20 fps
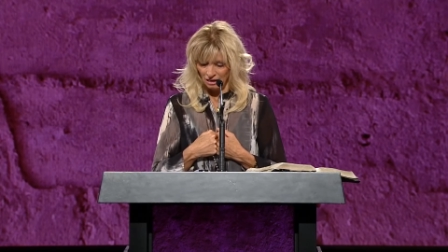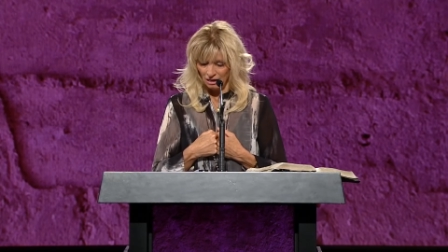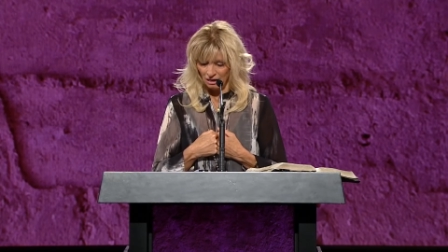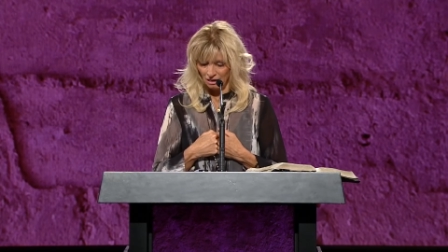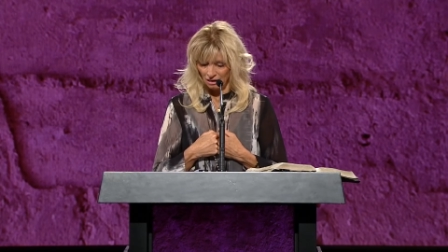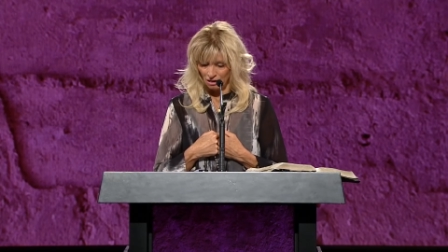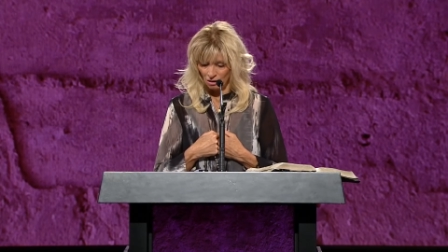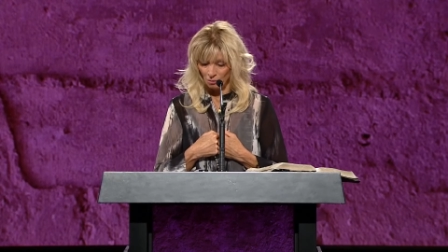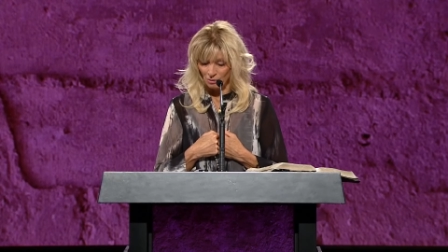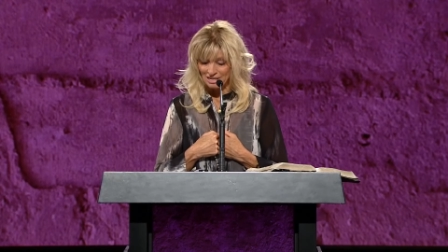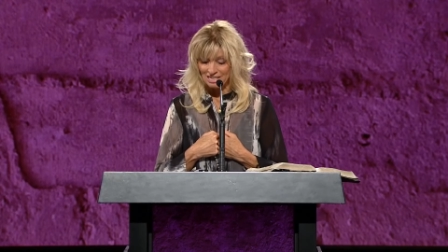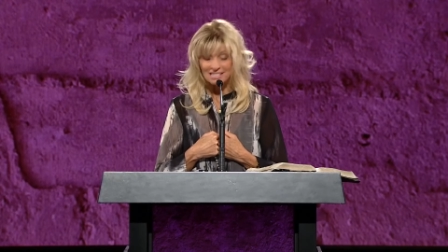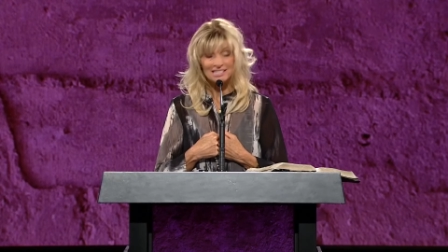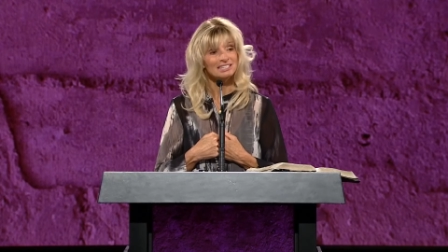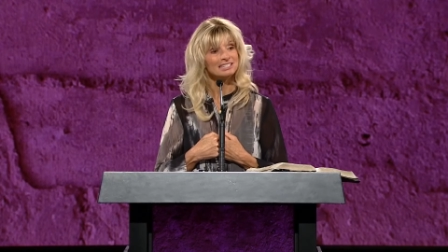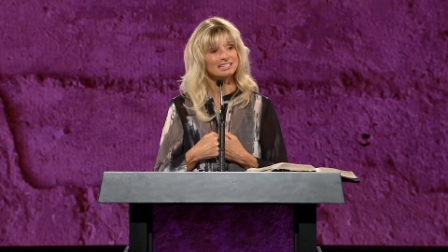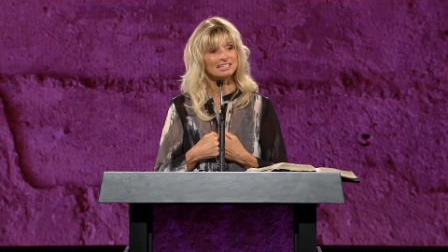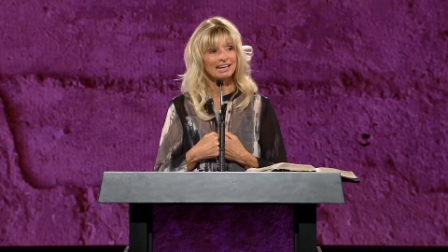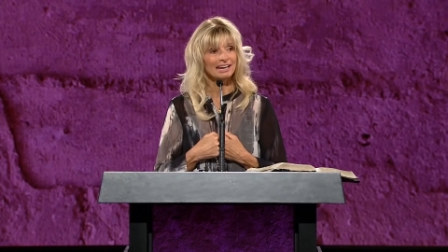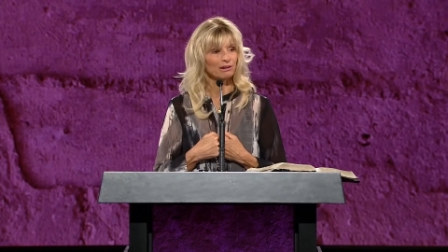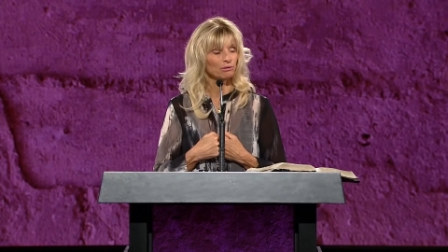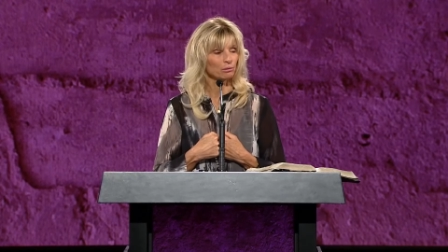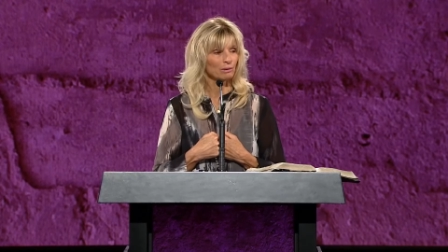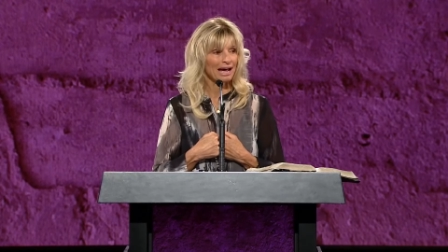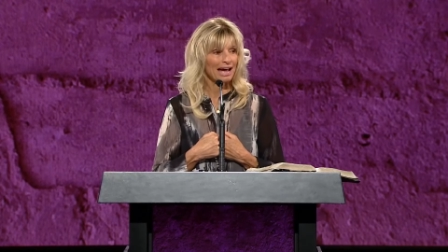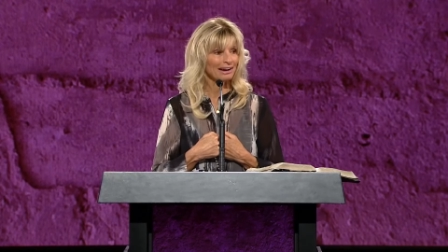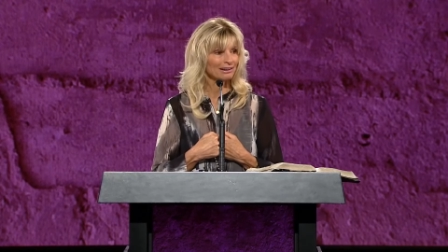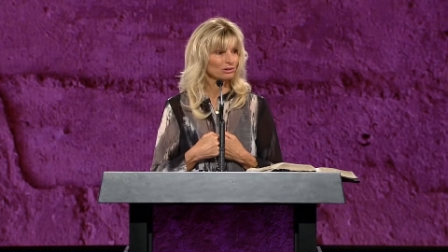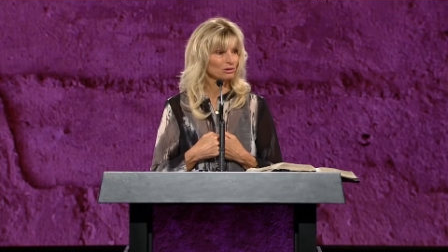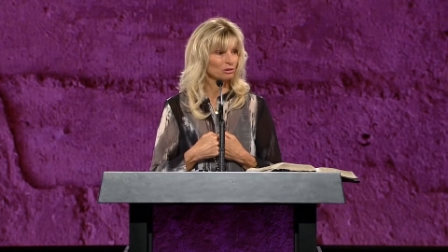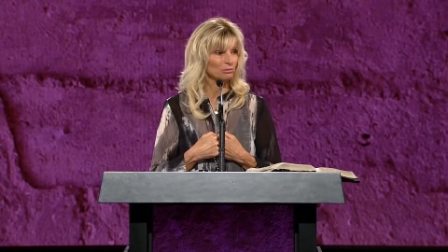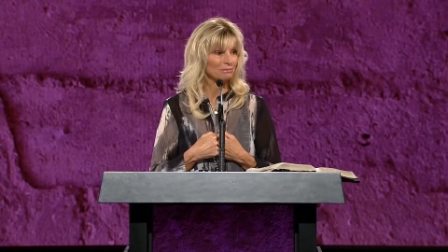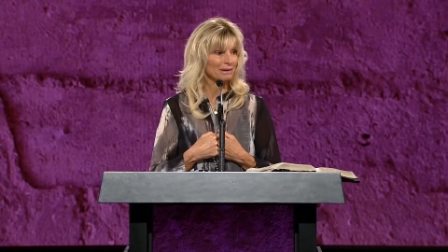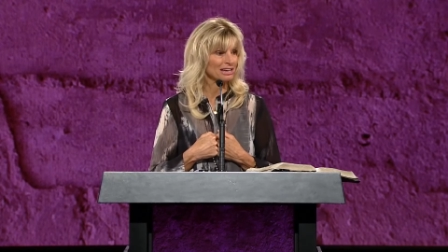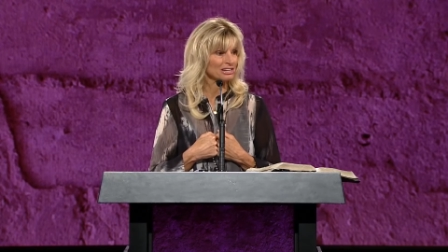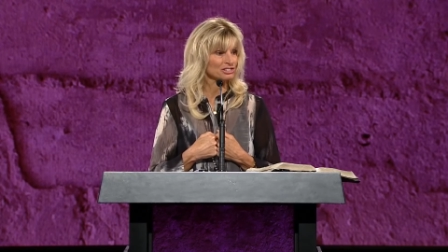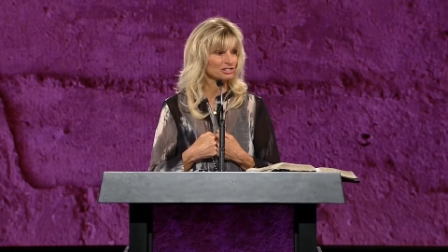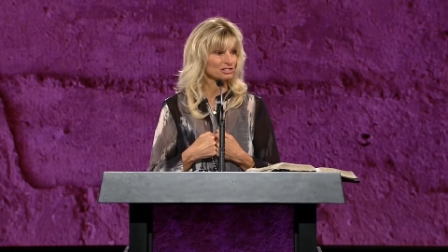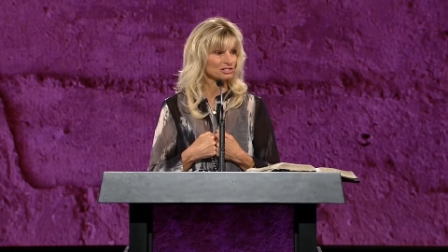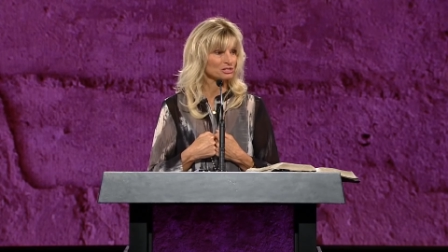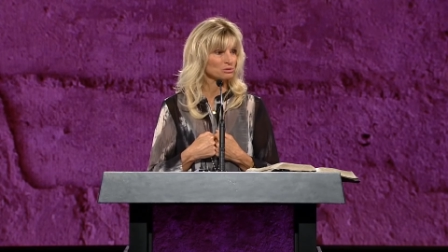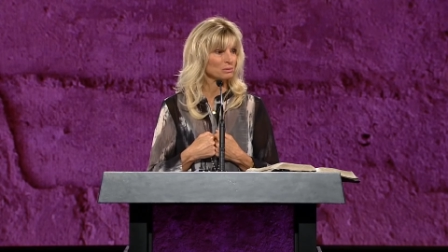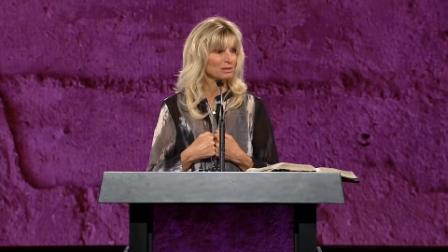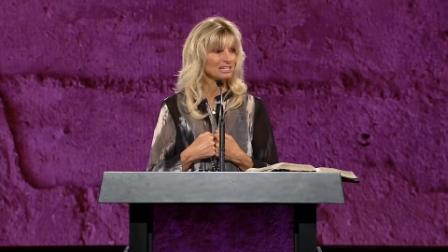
Uh, we need to take radical measures.